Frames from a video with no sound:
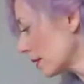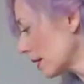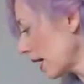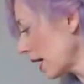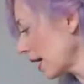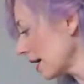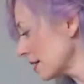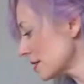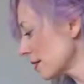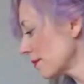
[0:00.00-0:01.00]

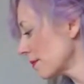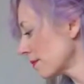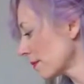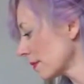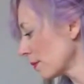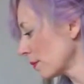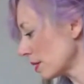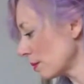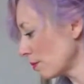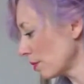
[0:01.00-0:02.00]
Ties,
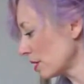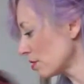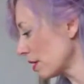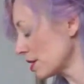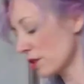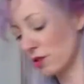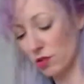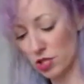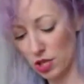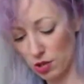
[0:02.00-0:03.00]
which I'm pretty sure I
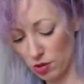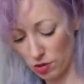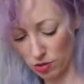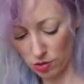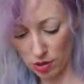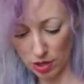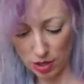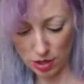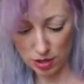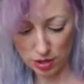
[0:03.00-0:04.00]
showed you.
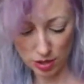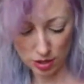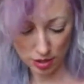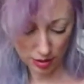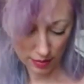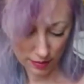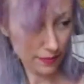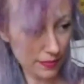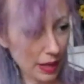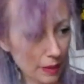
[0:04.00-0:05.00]
Because,
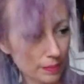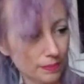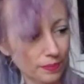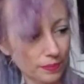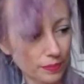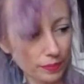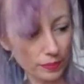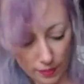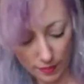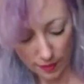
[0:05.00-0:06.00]
yeah.
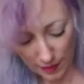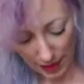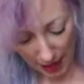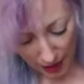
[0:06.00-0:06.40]
Hi,